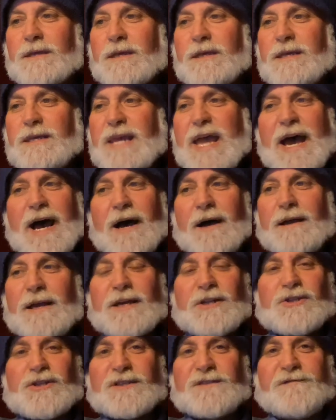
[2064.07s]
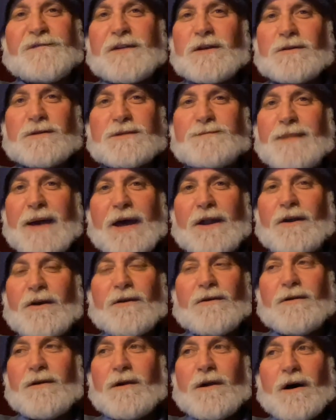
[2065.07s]
yeah, it just feels
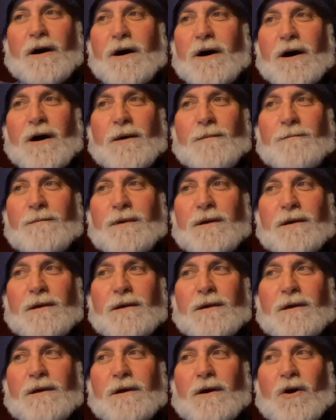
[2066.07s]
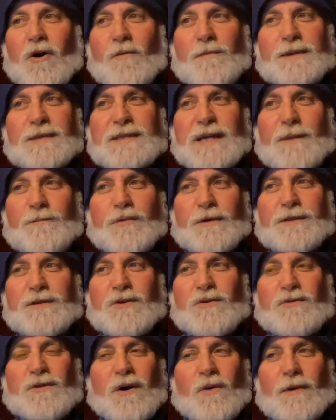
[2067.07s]
better. Um, opens up with
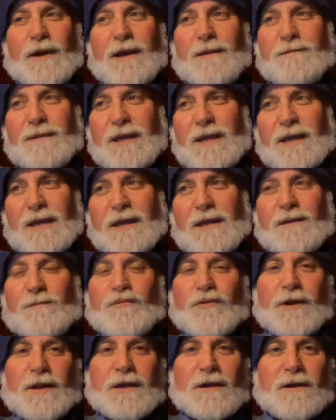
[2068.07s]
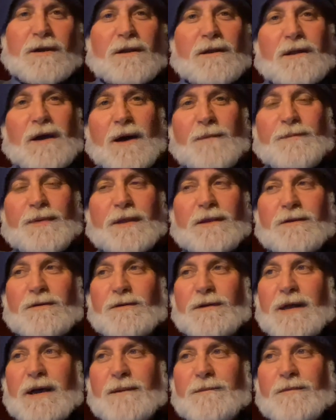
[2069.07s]
You Know What I Mean, a pretty good upbeat
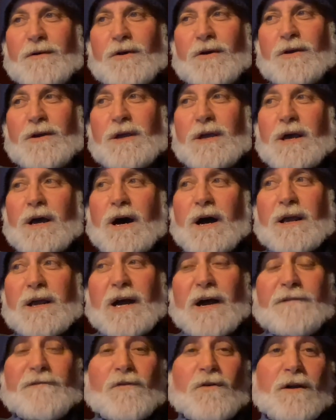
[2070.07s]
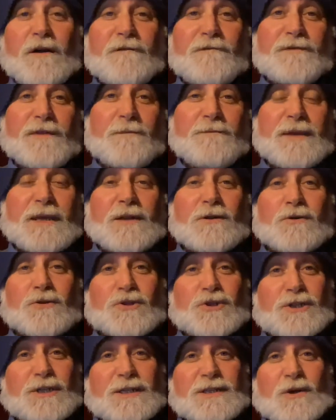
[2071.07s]
little number, a cover of the Beatles'
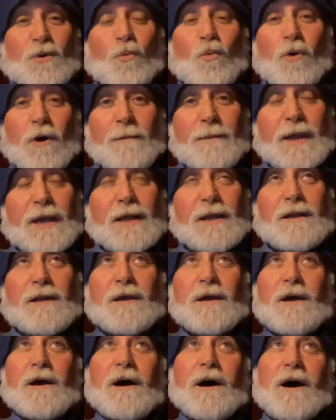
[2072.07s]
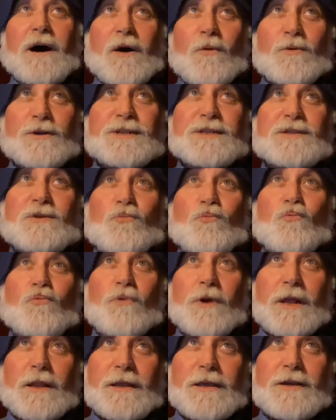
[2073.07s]
She's a Woman, uh, which is a
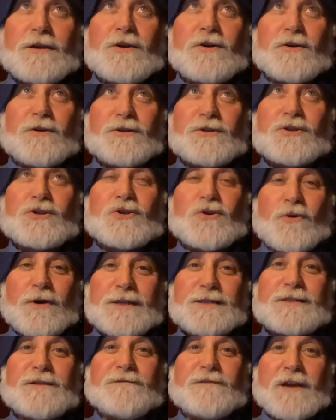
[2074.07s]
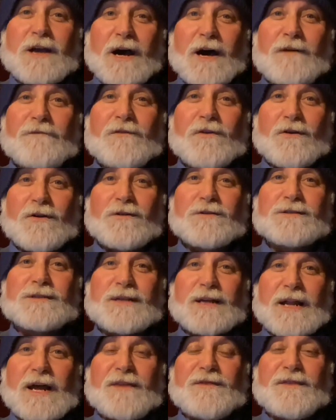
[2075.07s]
really good choice of covers,
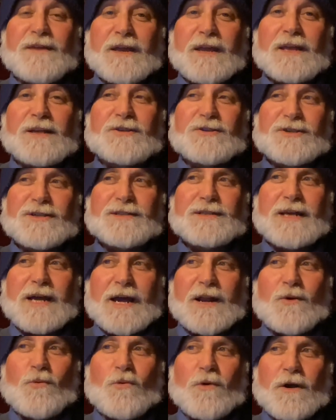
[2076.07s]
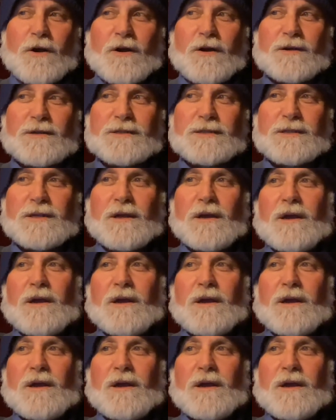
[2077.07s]
and I think it just kind of works.